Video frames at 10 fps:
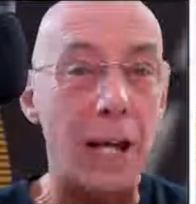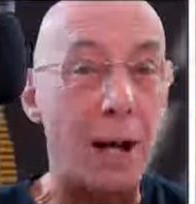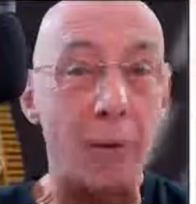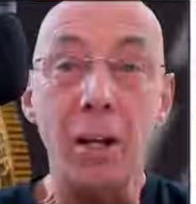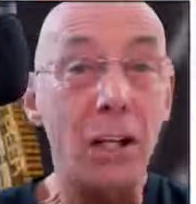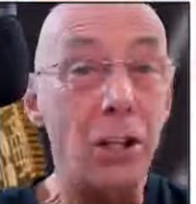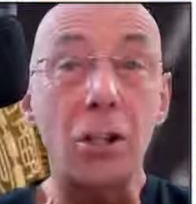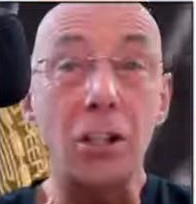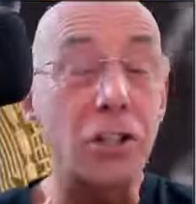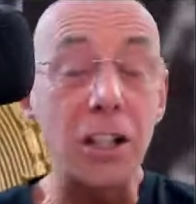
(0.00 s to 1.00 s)
down,
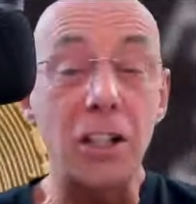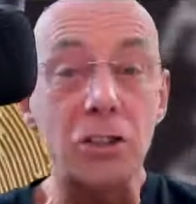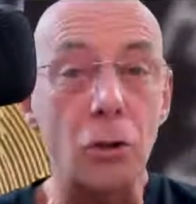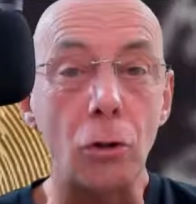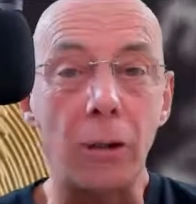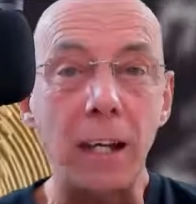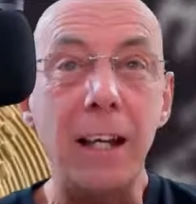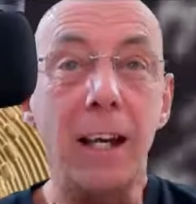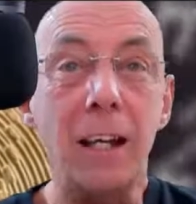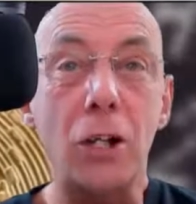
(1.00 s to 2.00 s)
you can see the
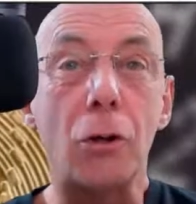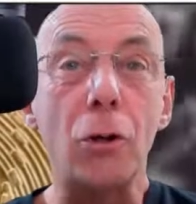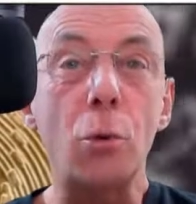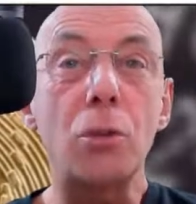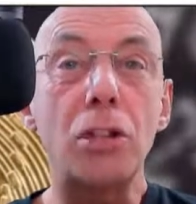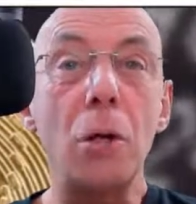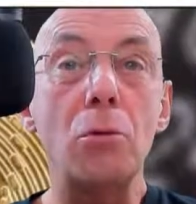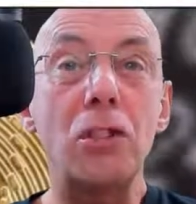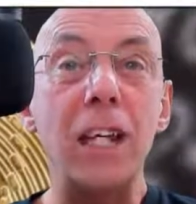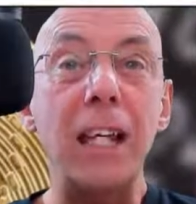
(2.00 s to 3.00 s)
story. You can also
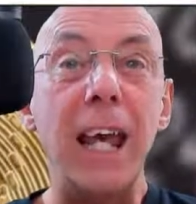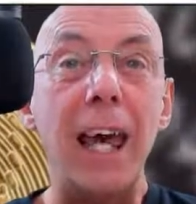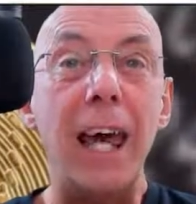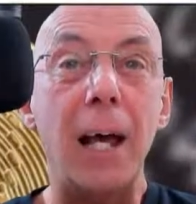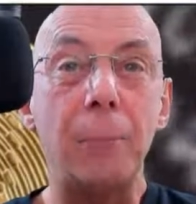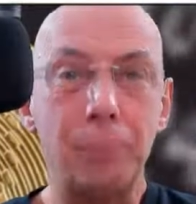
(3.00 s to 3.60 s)
see here